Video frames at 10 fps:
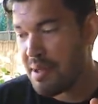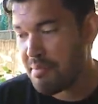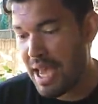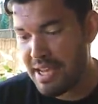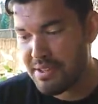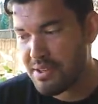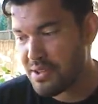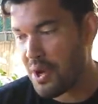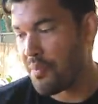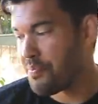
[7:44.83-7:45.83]
pace.
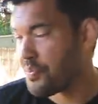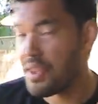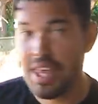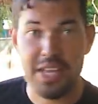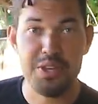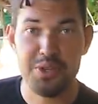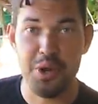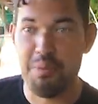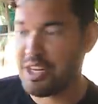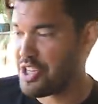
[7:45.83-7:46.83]
So thank you
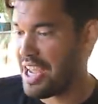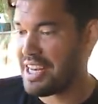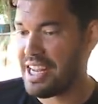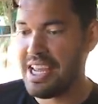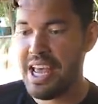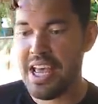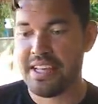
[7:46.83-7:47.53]
so much, Andy.